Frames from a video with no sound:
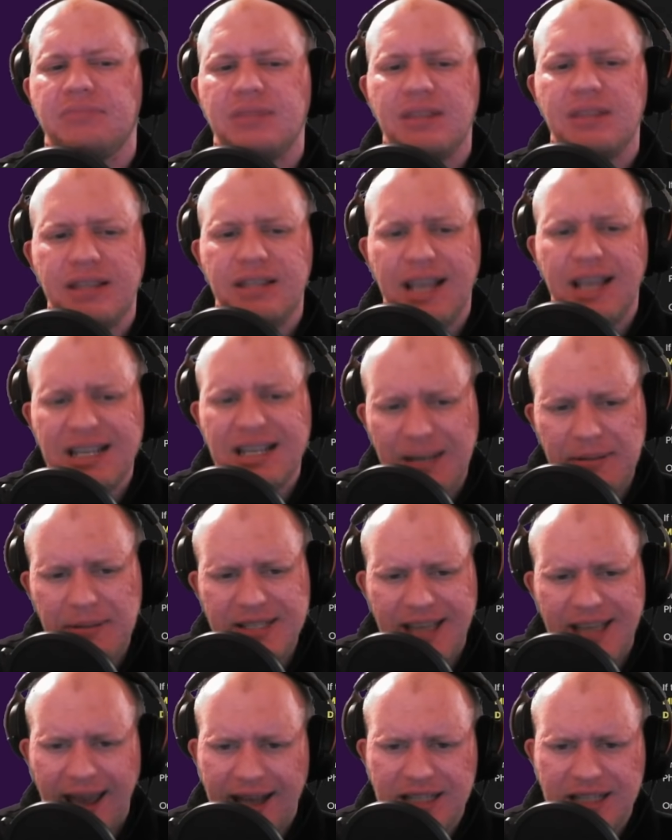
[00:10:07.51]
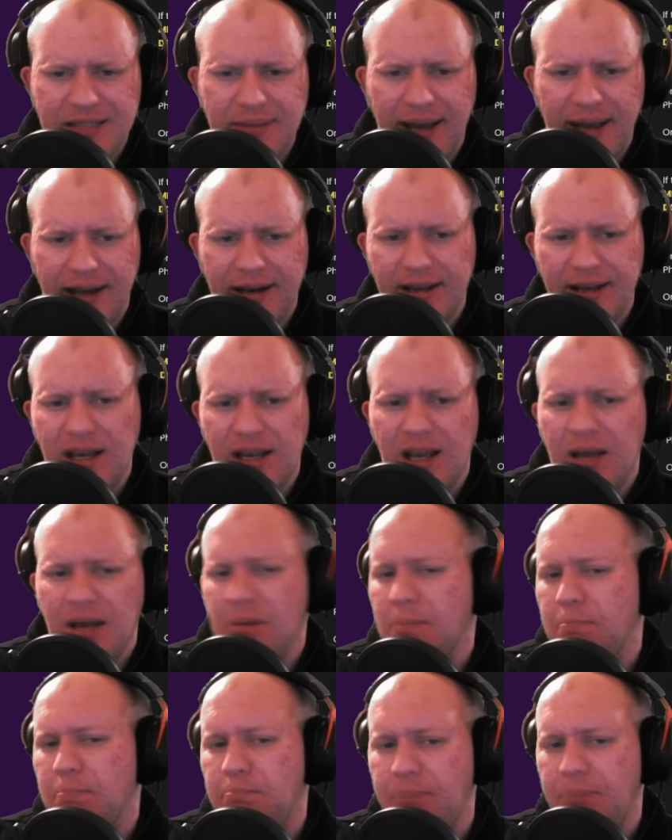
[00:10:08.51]
Next up is X-Men.
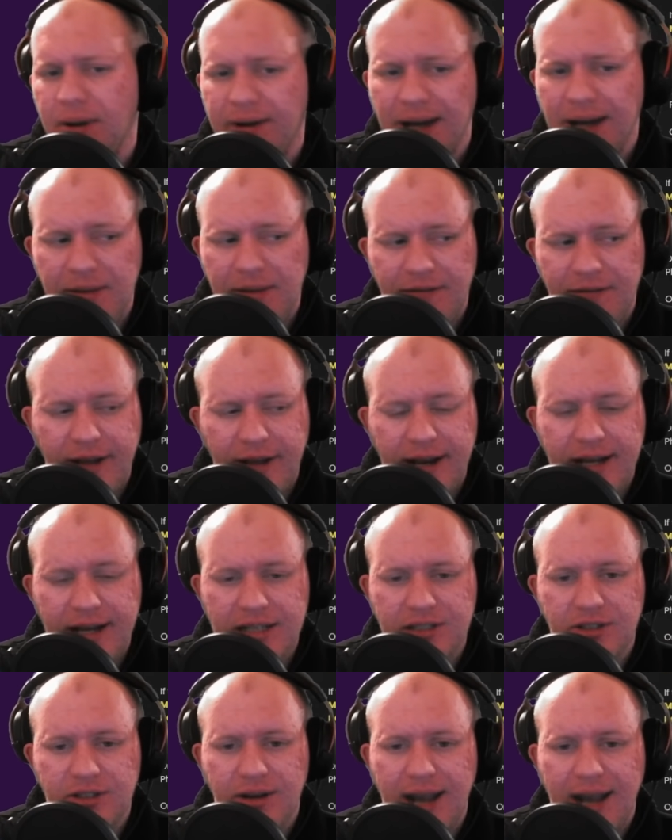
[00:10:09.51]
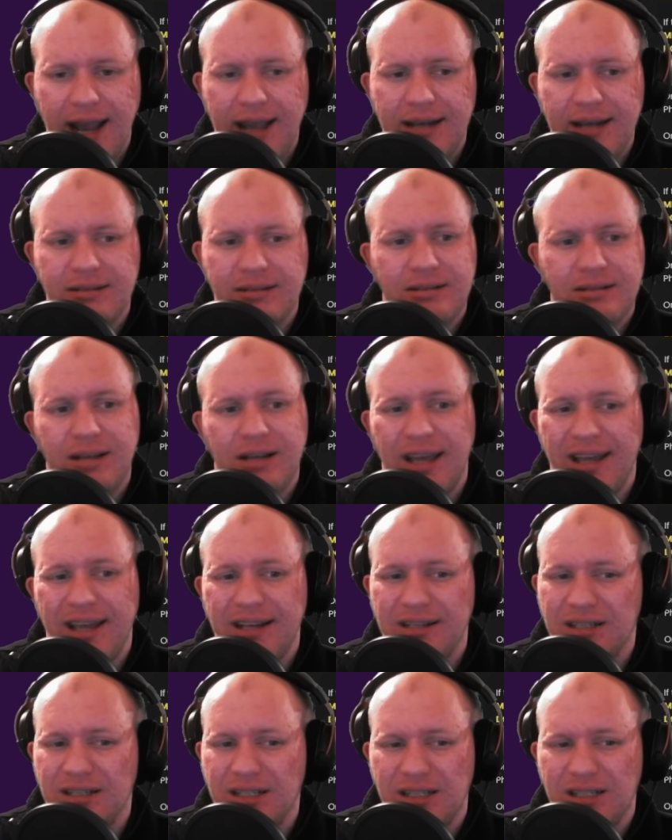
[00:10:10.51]
Build up your Phoenix great
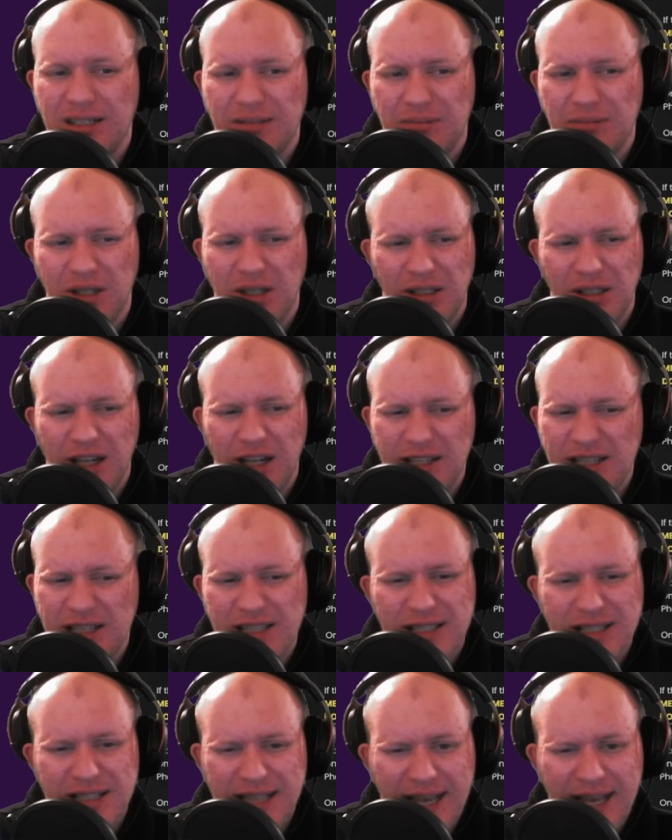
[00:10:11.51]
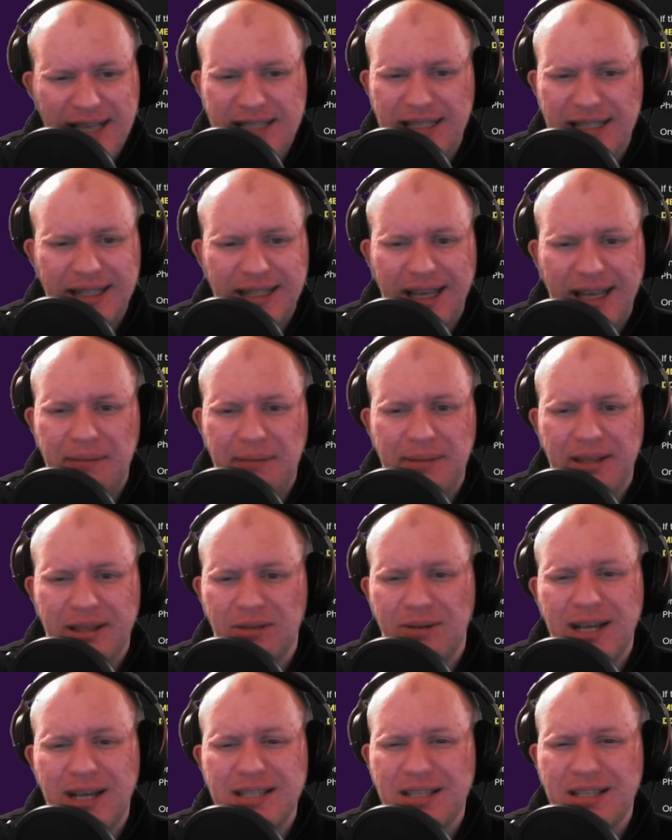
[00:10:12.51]
and Colossus decently, but
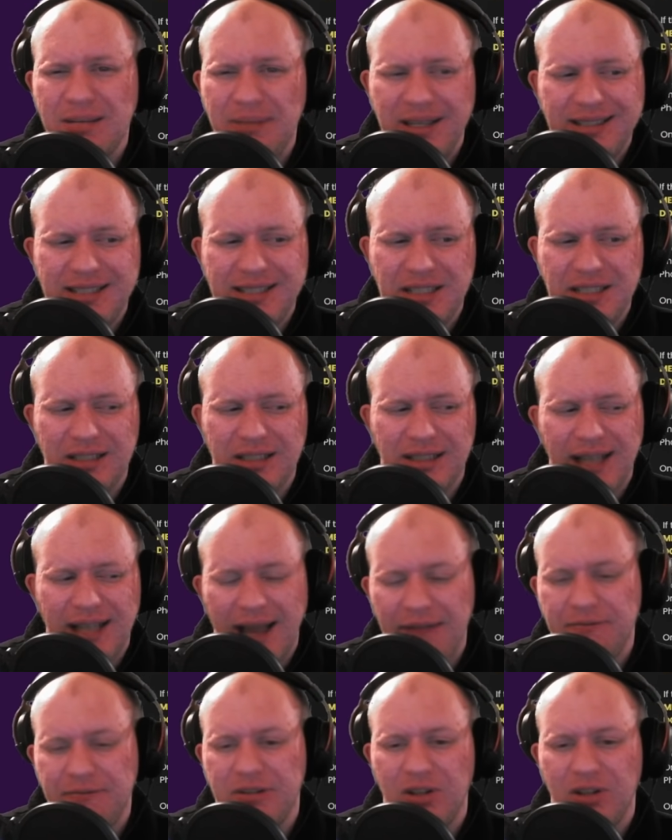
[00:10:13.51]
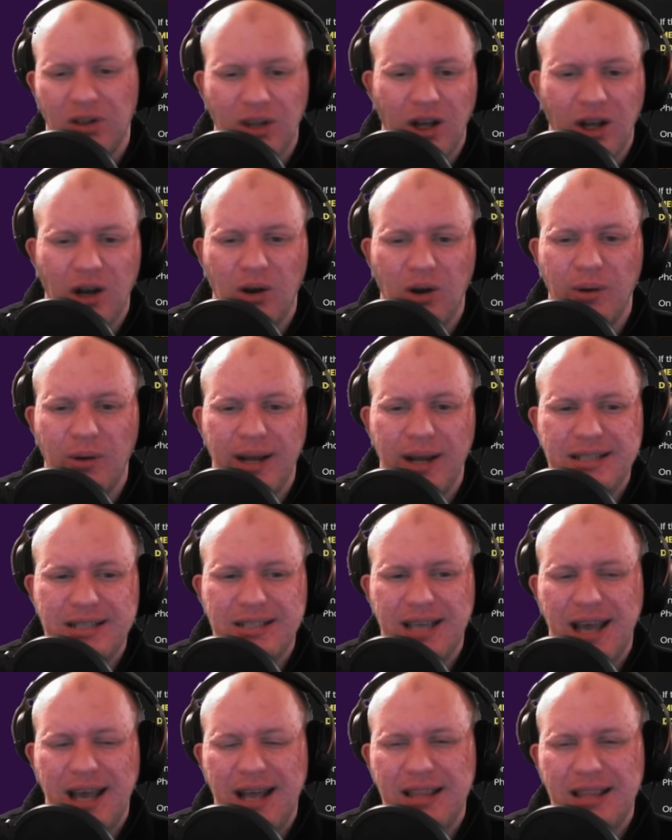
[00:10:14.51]
the rest could be just left low.
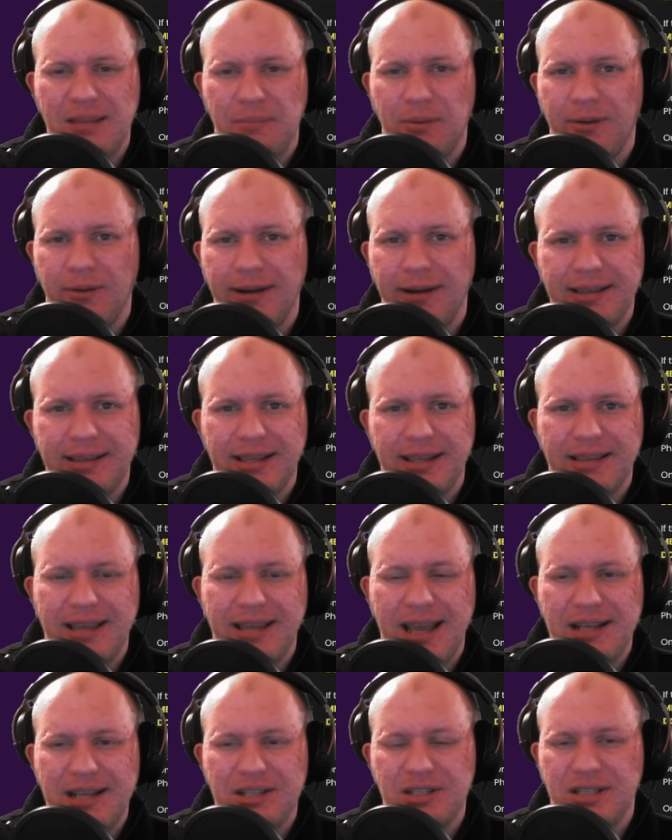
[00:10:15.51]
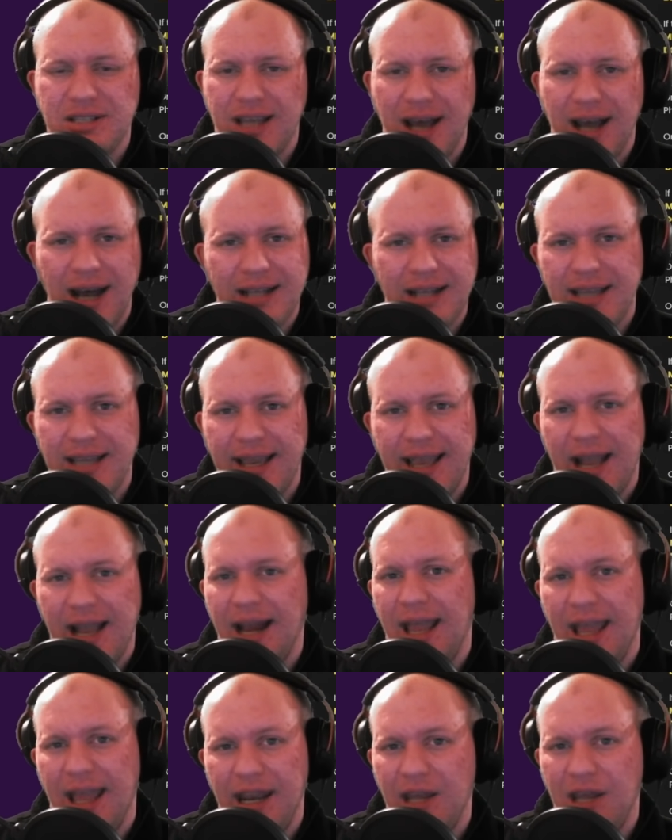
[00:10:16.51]
It's at the point that they just can't take
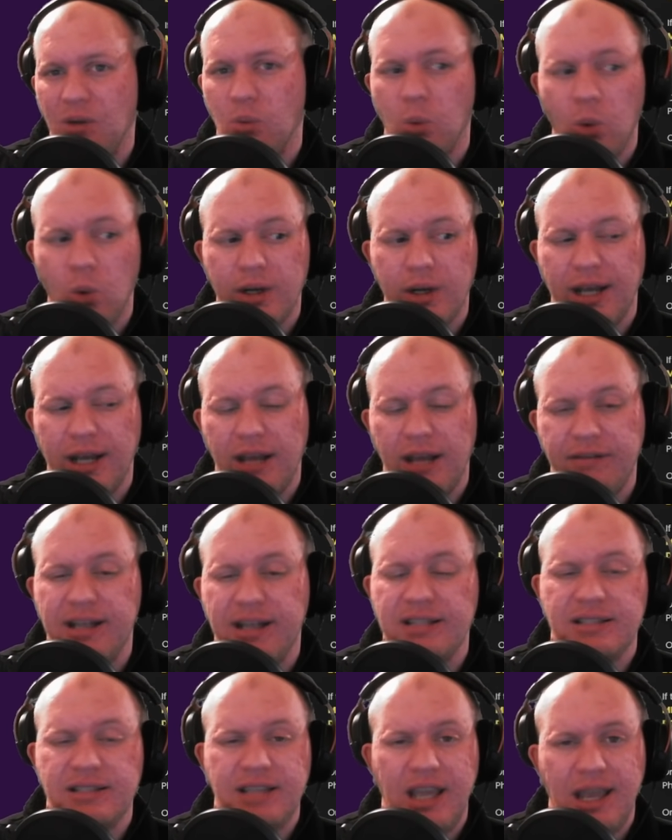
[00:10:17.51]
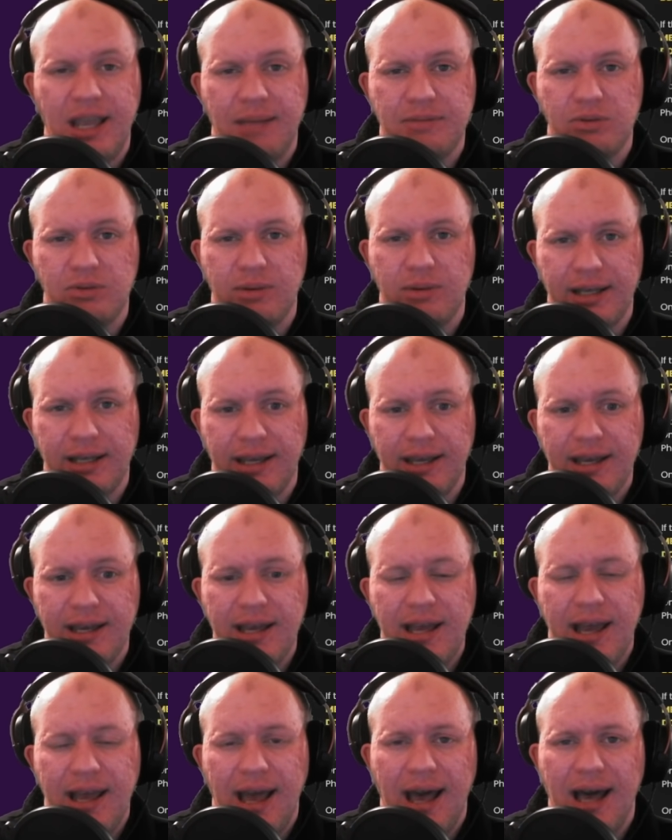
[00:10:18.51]
out any war defense teams, really,
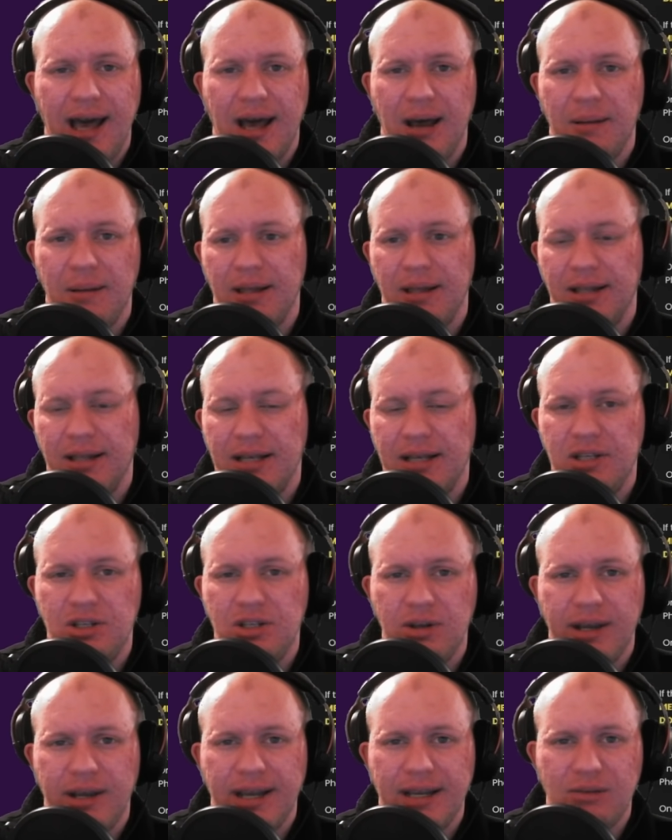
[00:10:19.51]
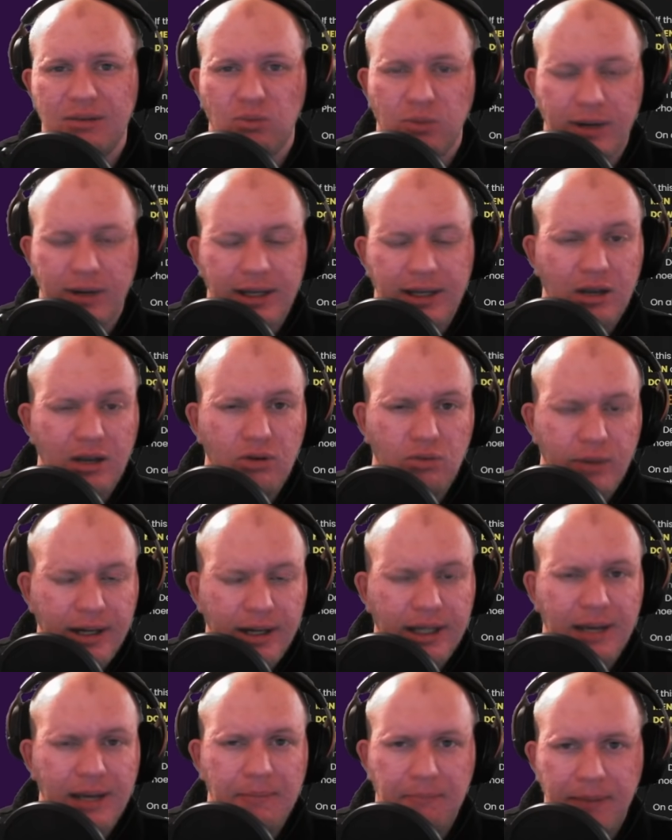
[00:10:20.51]
uh, unless you're doing a really,
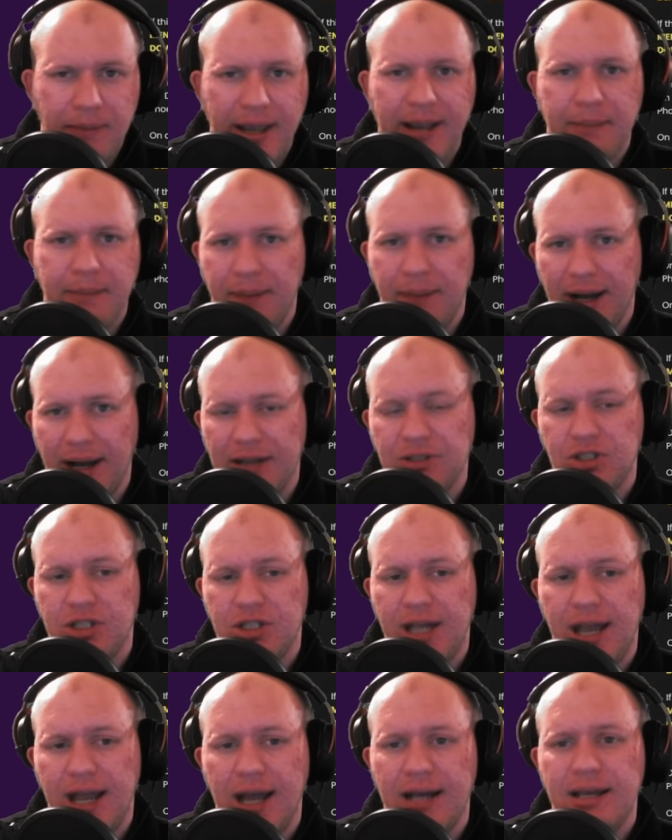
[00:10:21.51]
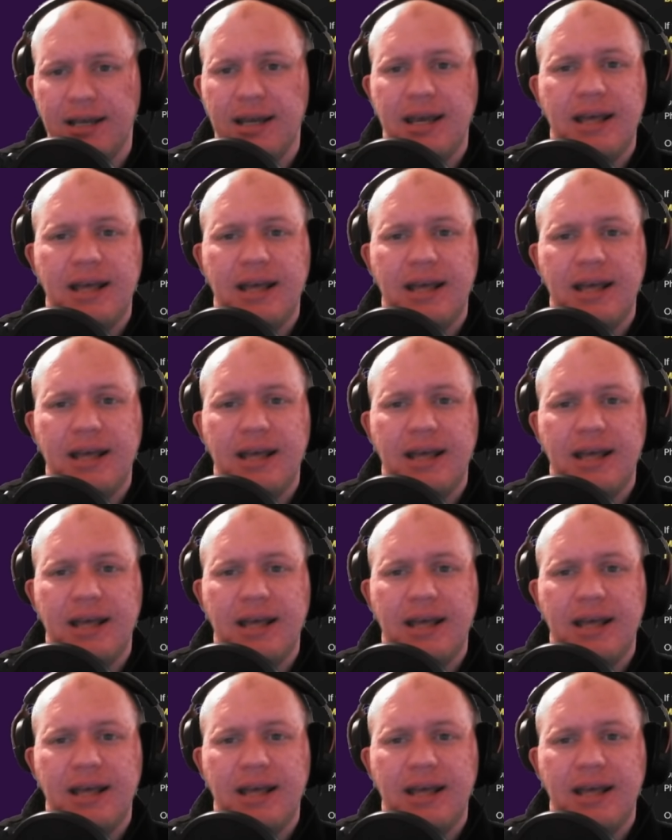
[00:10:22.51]
really big punch down.